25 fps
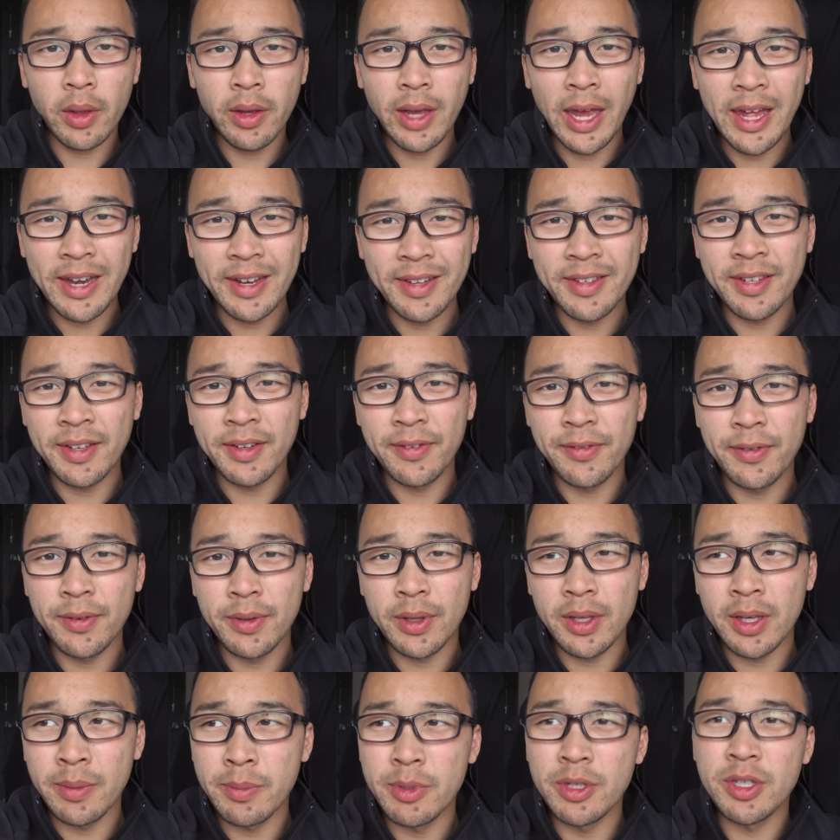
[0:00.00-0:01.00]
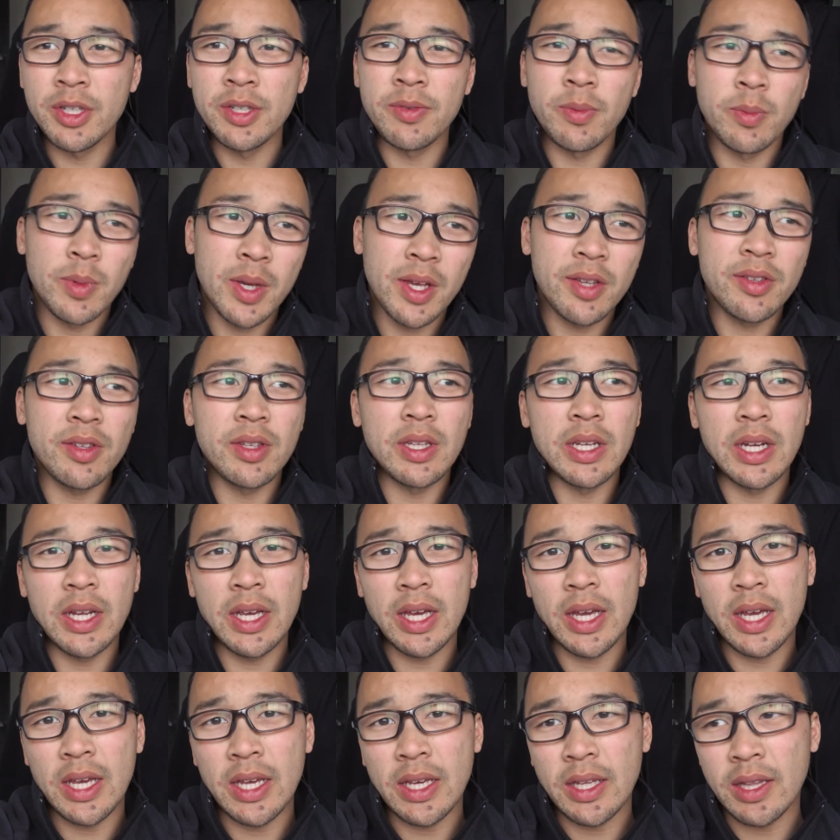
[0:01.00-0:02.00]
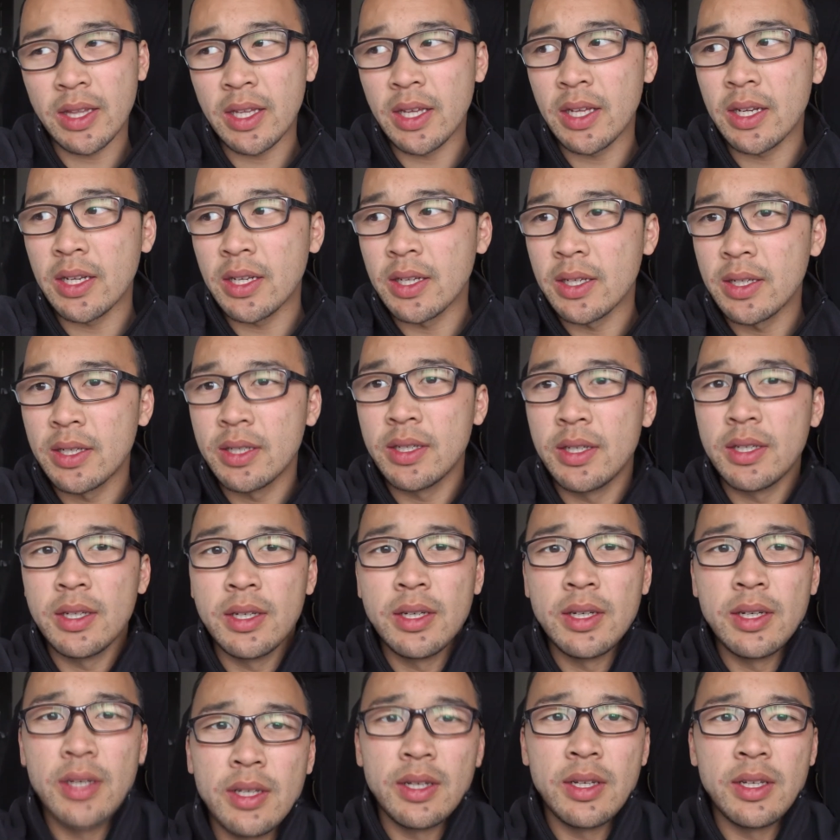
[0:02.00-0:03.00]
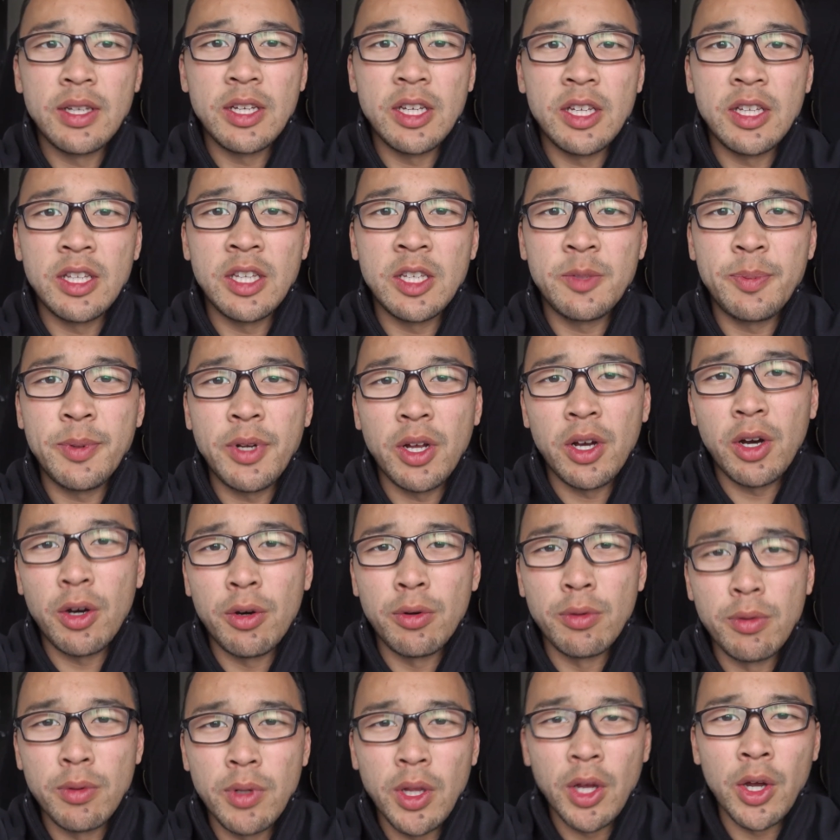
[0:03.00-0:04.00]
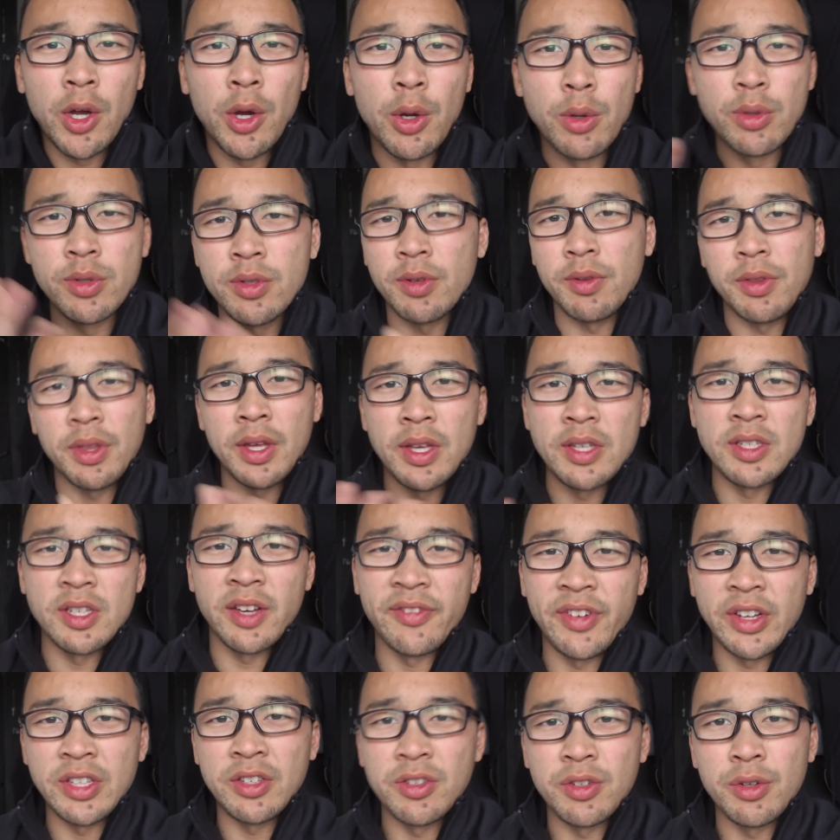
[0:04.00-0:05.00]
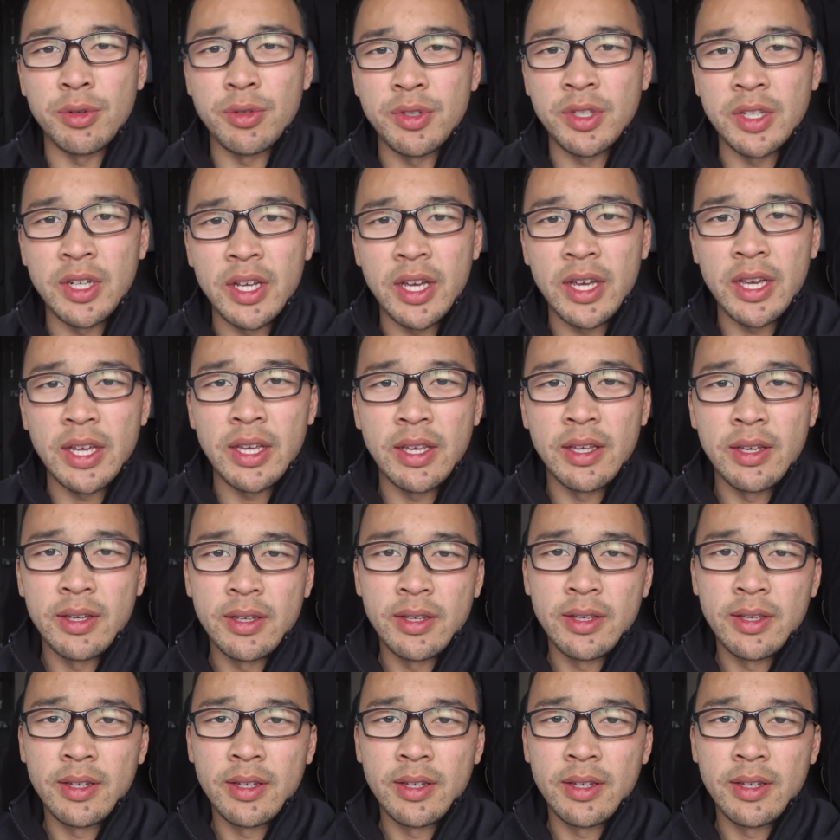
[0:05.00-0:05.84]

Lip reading: editing images from yesterday, and then there's been a whole host of things I've had to do today,